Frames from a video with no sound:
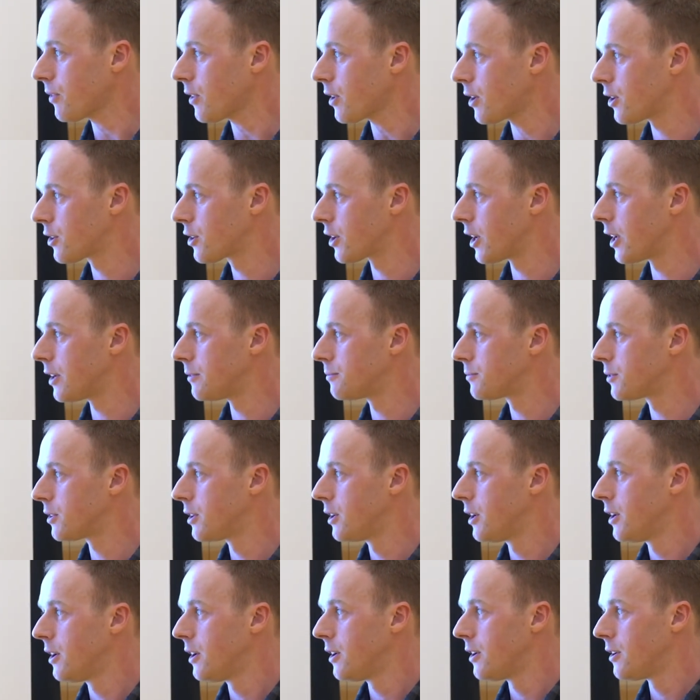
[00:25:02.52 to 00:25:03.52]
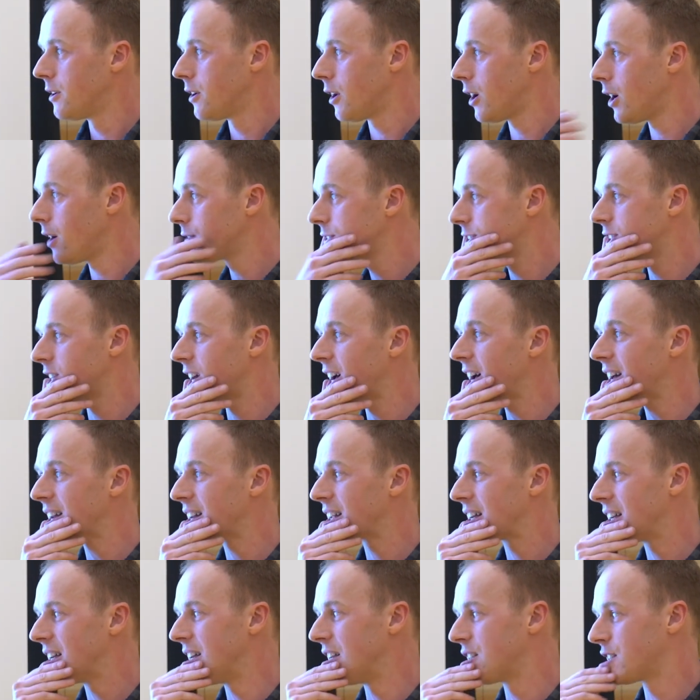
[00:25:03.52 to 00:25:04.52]
Okay. After that
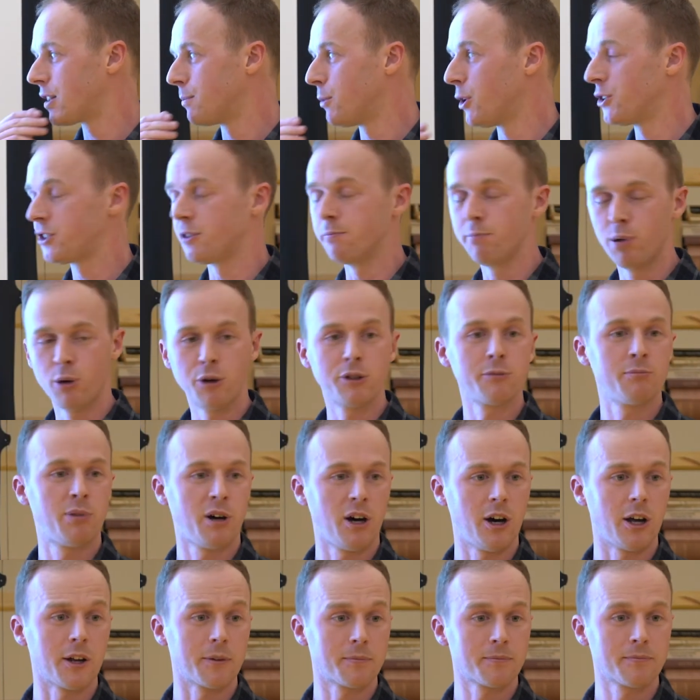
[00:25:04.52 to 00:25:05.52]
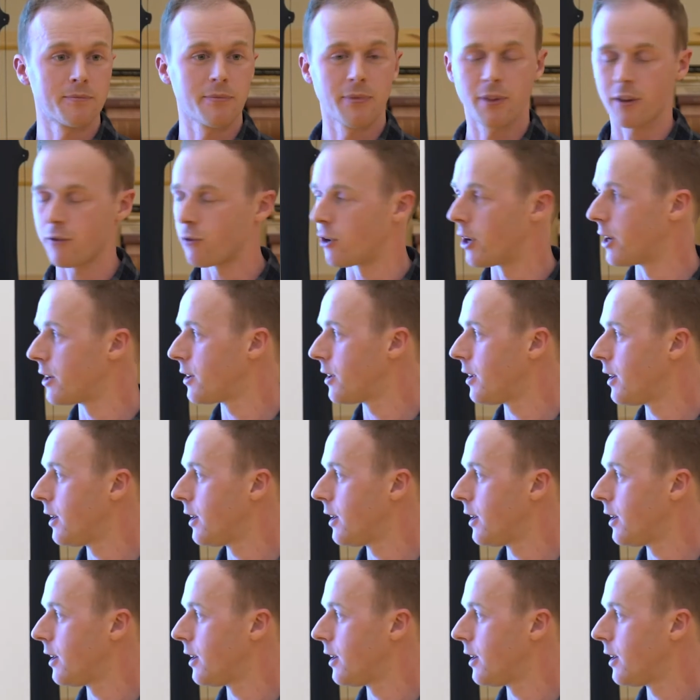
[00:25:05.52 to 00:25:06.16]
is the most important part, right?